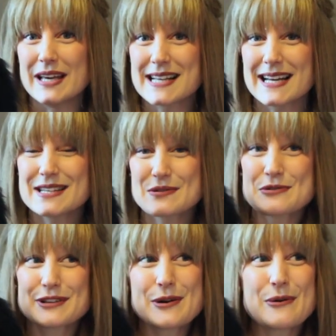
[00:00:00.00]
this, and it's
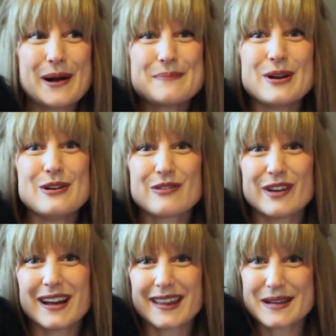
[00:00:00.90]
also quite
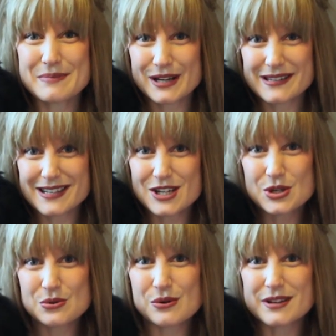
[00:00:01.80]
poofy. I think because it's
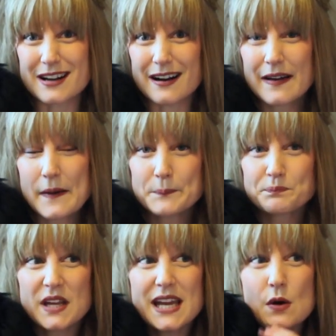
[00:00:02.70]
shorter,
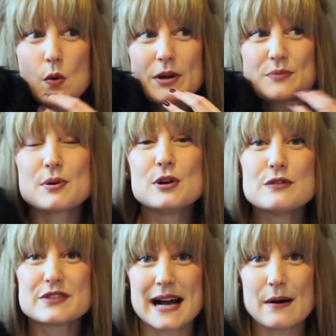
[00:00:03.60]
it almost
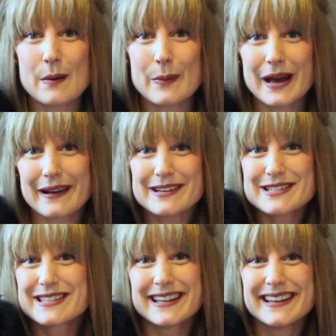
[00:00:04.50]
poofs out a bit, and I
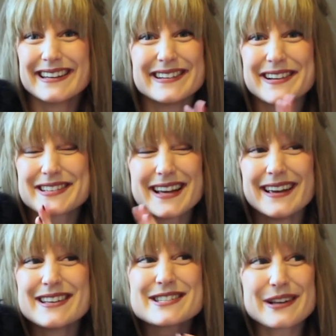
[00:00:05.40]
just think it looks
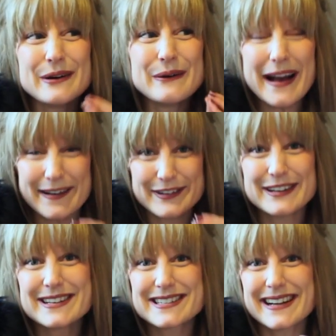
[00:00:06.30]
so
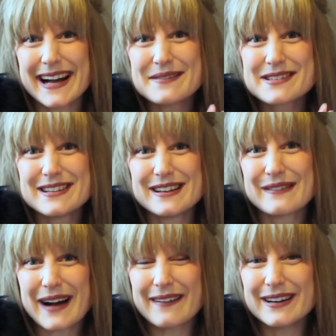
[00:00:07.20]
effortless. I absolutely
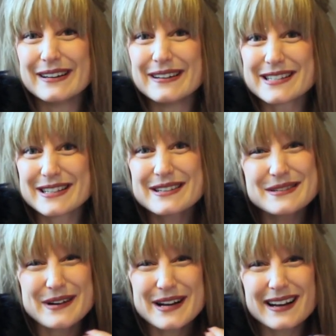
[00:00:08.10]
love how it looks. It looks
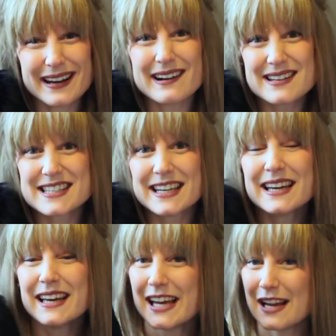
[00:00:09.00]
quite
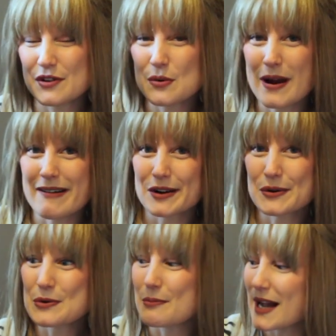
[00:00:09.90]
classy if you're wearing
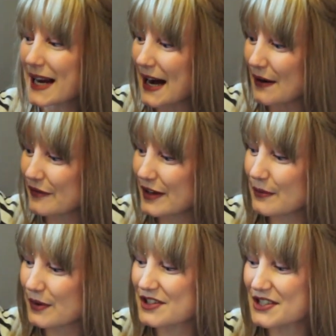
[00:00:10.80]
an all black
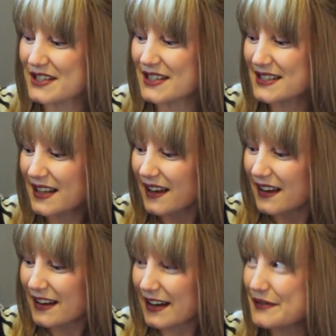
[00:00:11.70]
outfit with just this
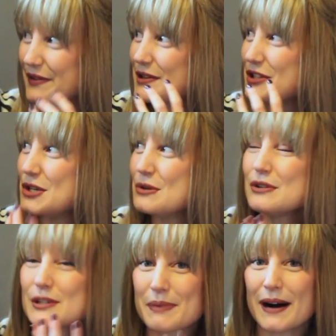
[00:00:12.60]
kind of
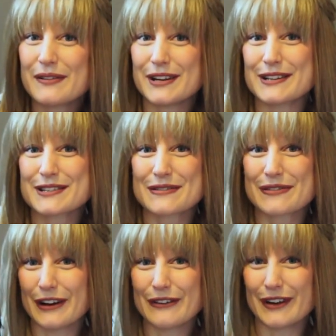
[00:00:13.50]
huge puffiness of
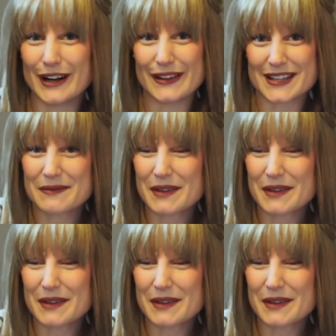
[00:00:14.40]
faux fur. There's